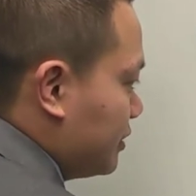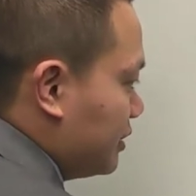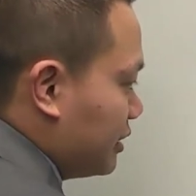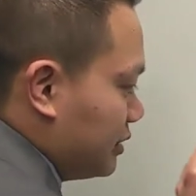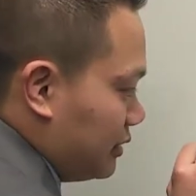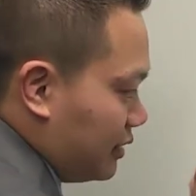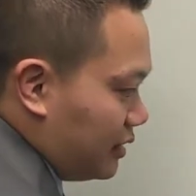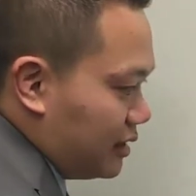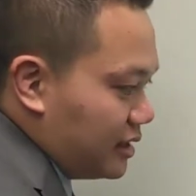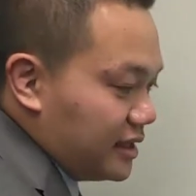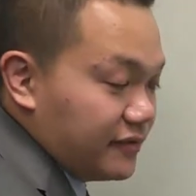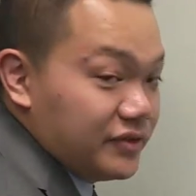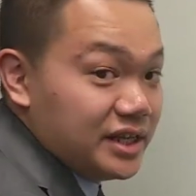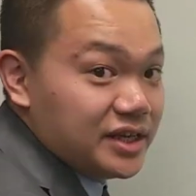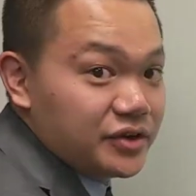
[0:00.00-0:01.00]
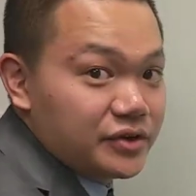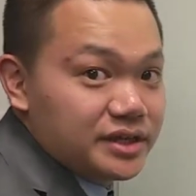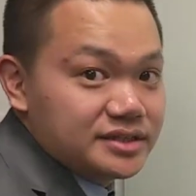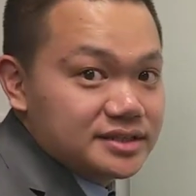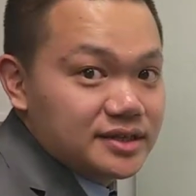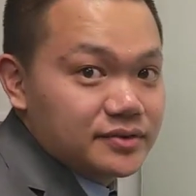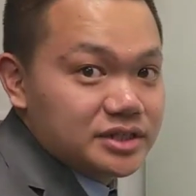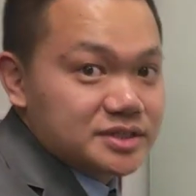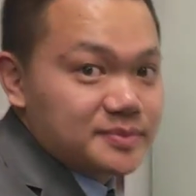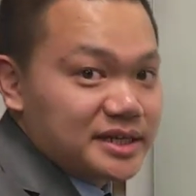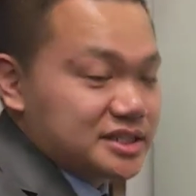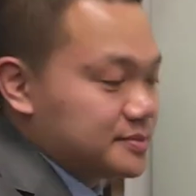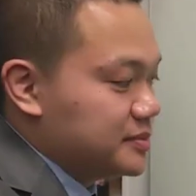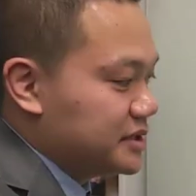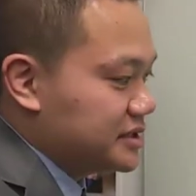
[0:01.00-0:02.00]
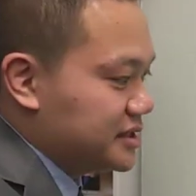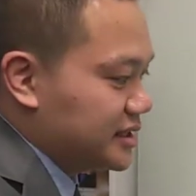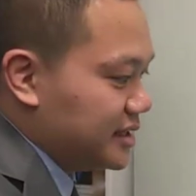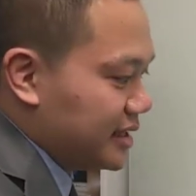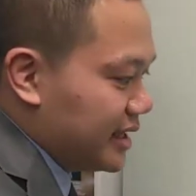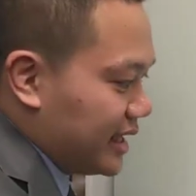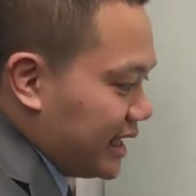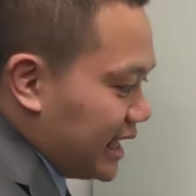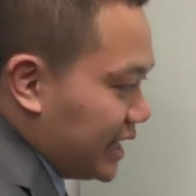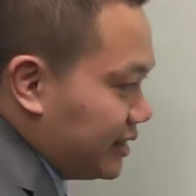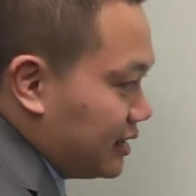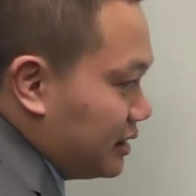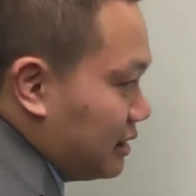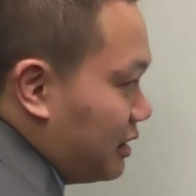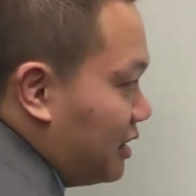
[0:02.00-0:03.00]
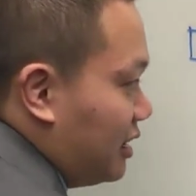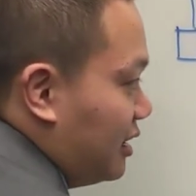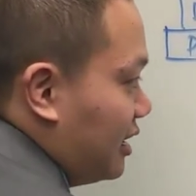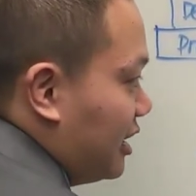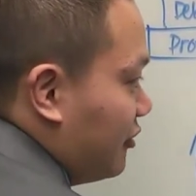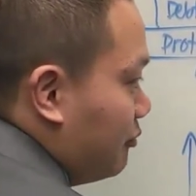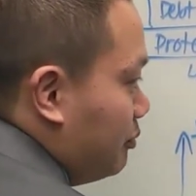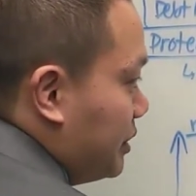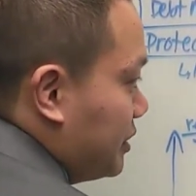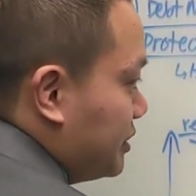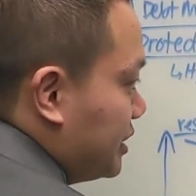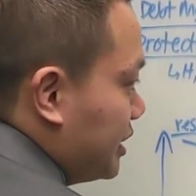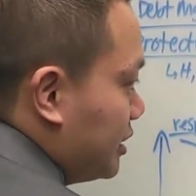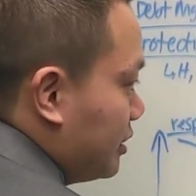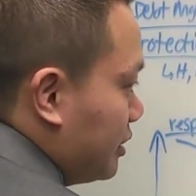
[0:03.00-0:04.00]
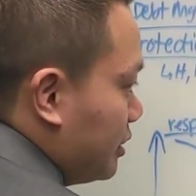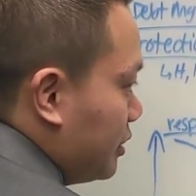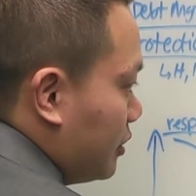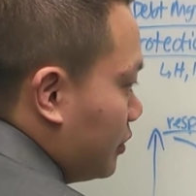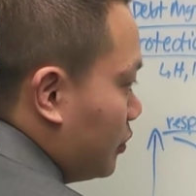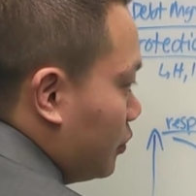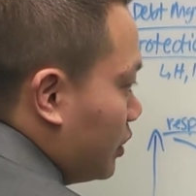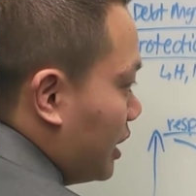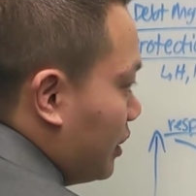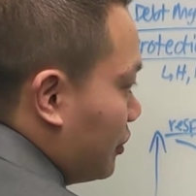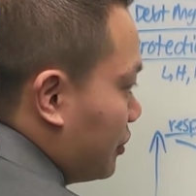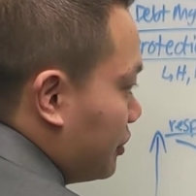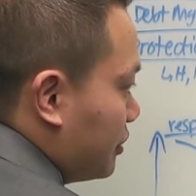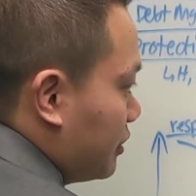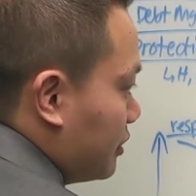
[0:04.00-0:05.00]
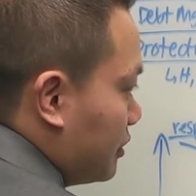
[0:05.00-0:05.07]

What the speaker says: the law of decreasing responsibility, and the law of building wealth.